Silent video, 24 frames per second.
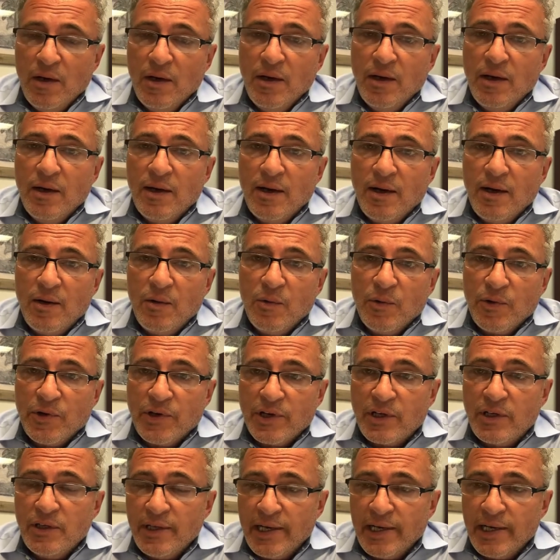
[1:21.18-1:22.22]
We're in the
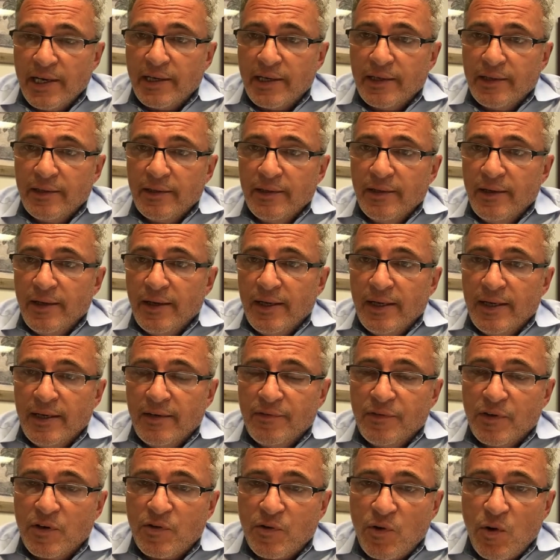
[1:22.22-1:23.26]
clinic for
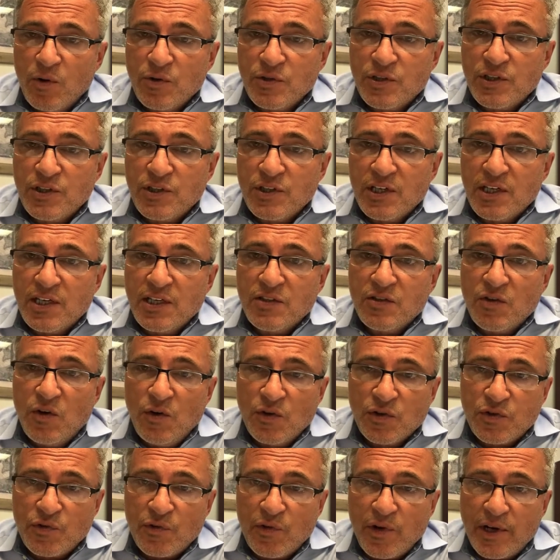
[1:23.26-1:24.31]
Crohn's disease,
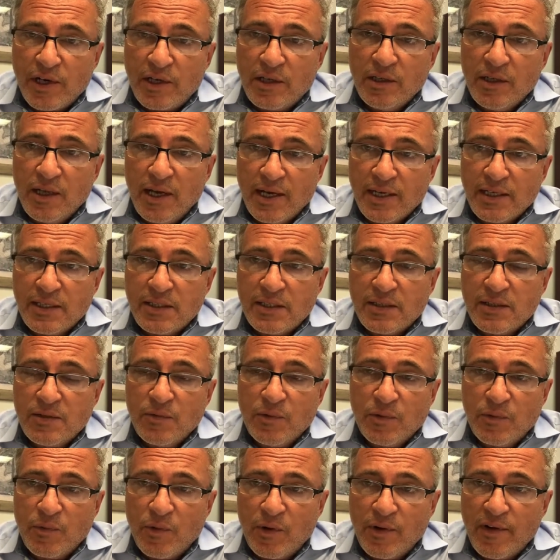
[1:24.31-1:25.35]
ulcerative colitis
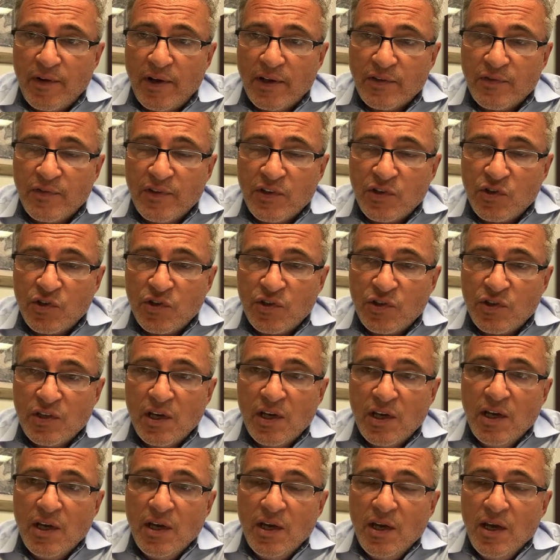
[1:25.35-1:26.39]
with one of our divisions,
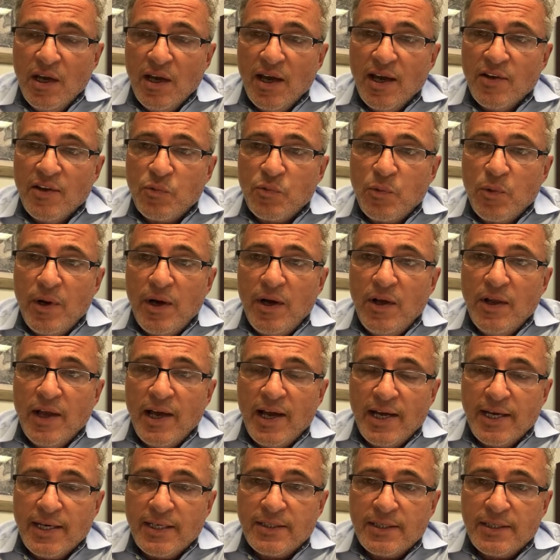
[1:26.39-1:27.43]
as well
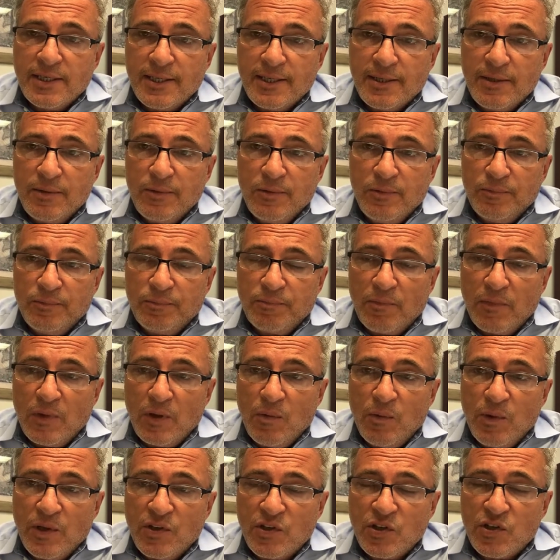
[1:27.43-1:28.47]
as
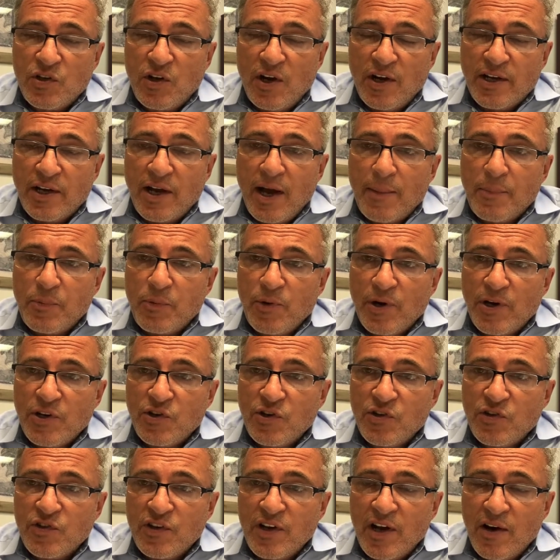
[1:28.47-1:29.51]
we're just starting
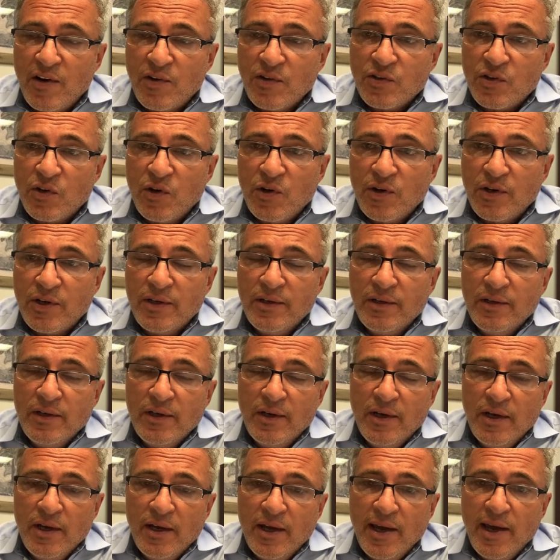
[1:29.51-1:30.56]
operations in Arizona,
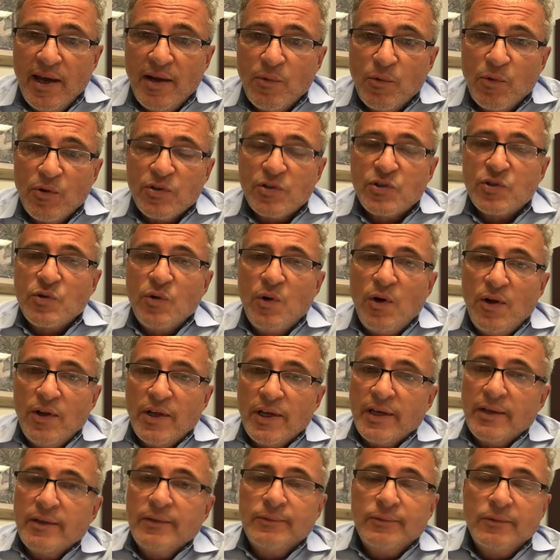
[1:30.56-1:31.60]
and we're
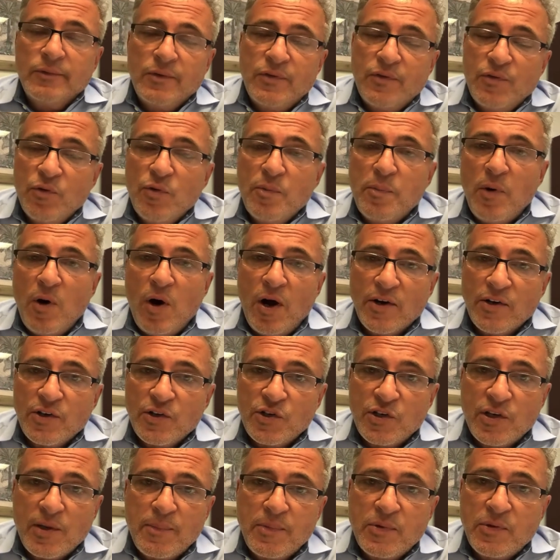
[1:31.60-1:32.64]
installing through
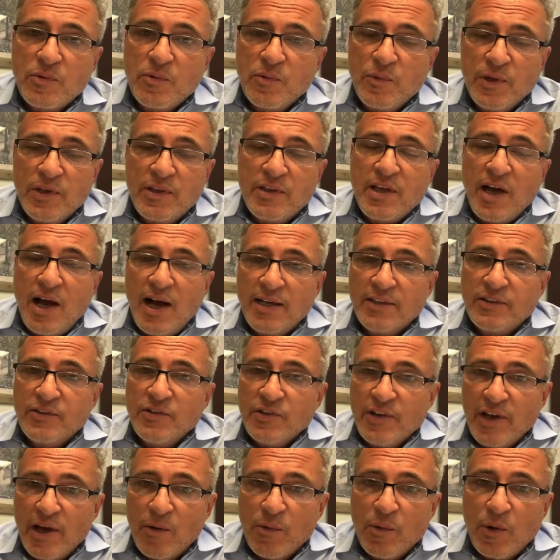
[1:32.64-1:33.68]
partnerships with doctor
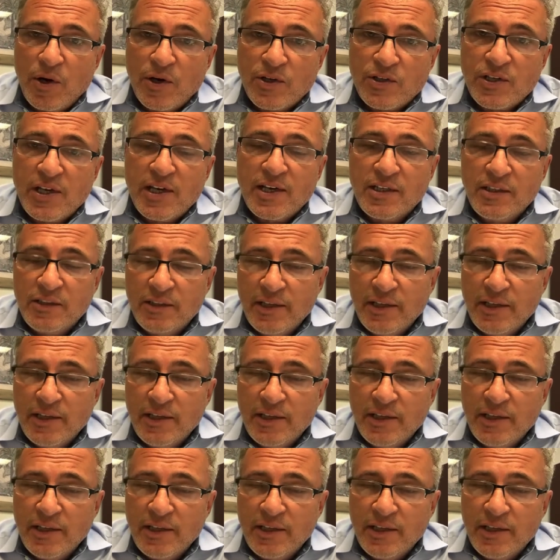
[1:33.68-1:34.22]
networks and